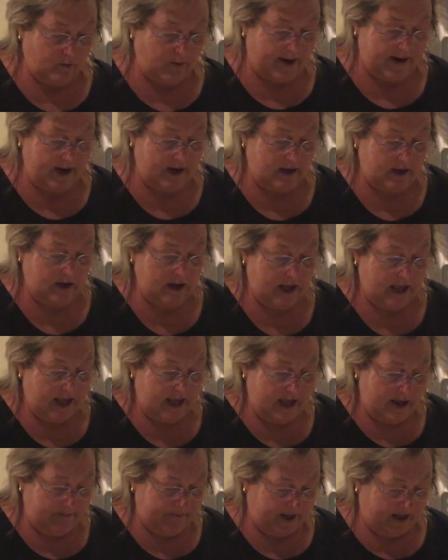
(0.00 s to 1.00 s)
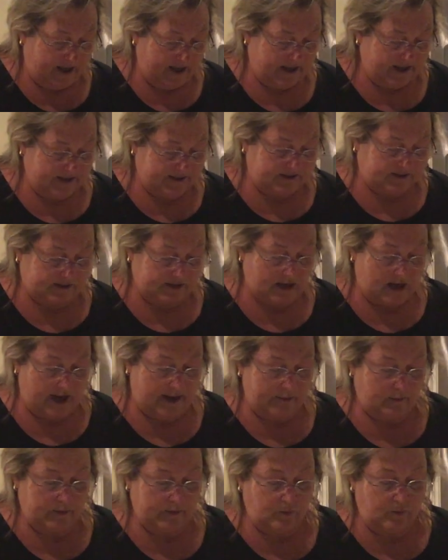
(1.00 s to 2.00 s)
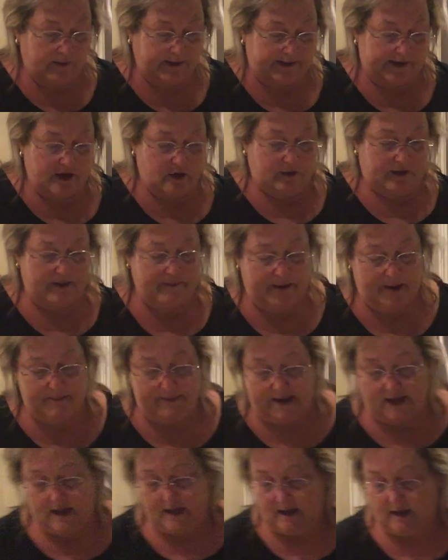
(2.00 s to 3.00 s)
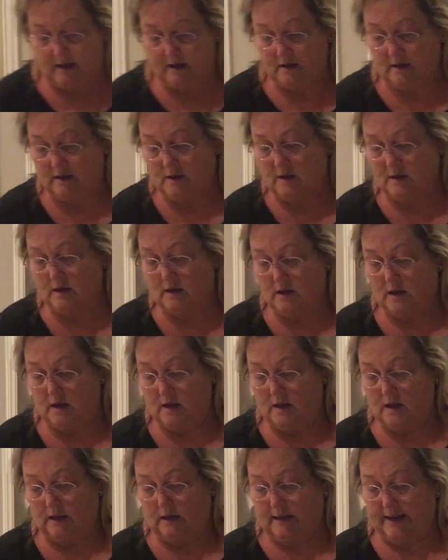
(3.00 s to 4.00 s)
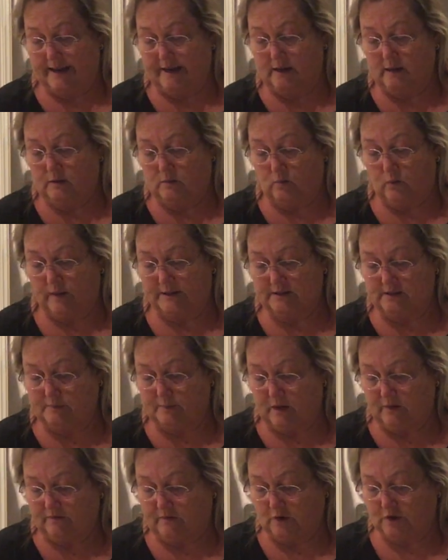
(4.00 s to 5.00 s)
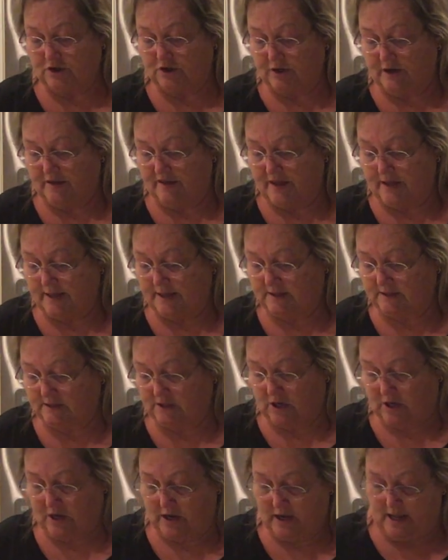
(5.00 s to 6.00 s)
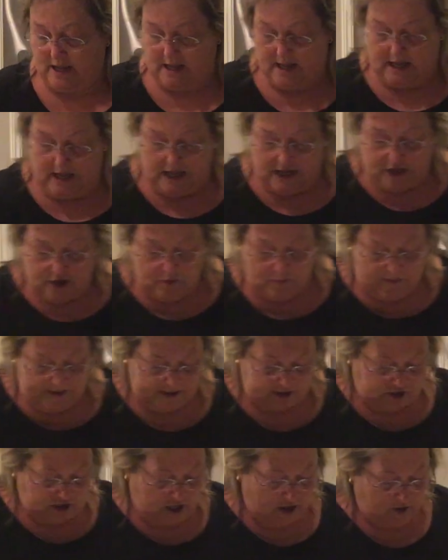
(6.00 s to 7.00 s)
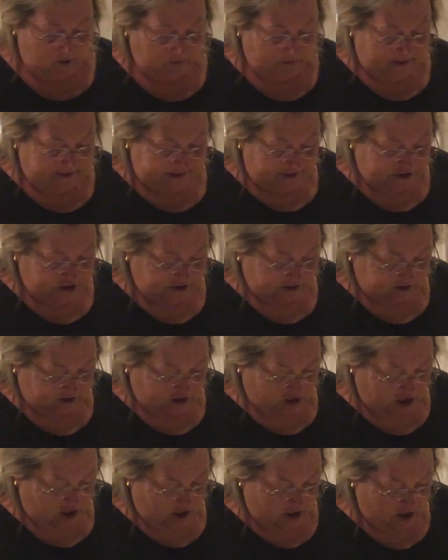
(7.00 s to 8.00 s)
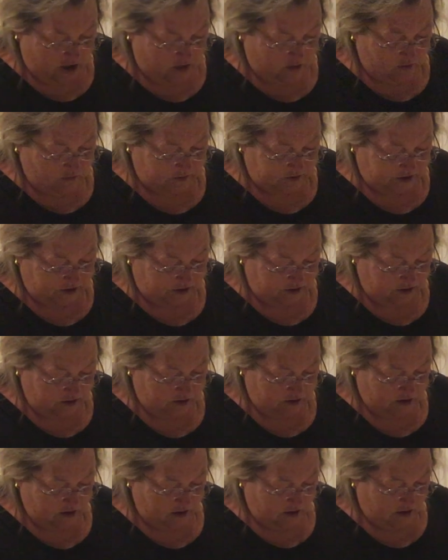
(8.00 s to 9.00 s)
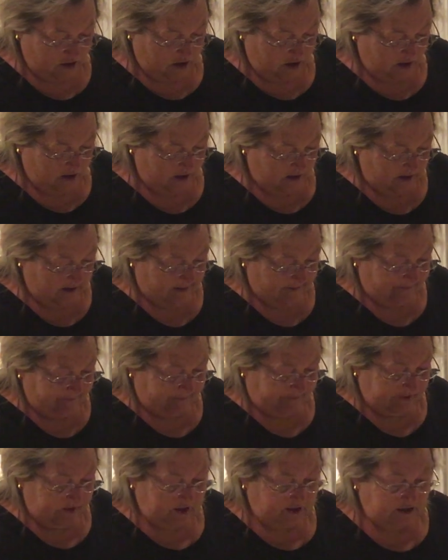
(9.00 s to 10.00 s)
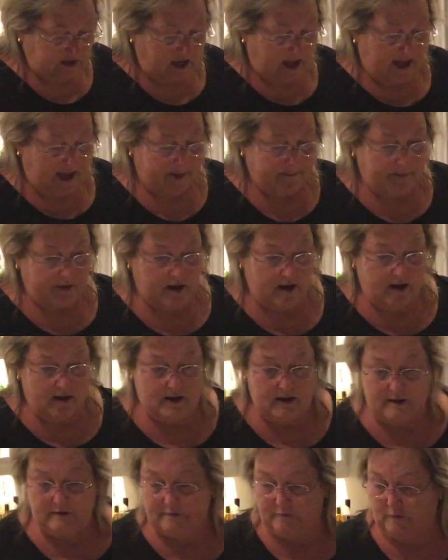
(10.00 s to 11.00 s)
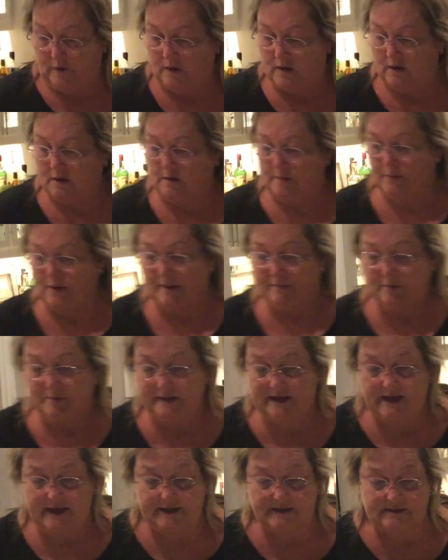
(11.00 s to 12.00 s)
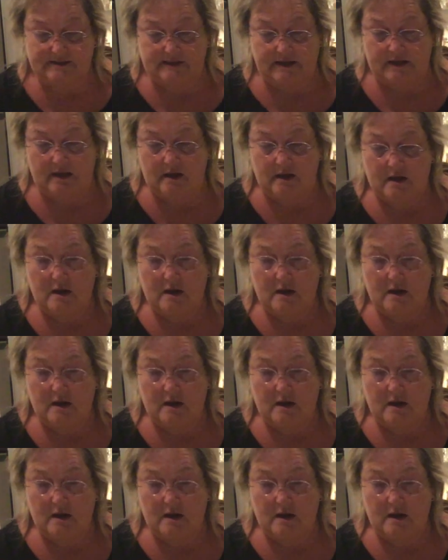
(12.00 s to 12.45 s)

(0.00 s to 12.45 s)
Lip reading: right? Because I would really only be making like one small version of this. You want to totally just coat the top of, you probably can't see.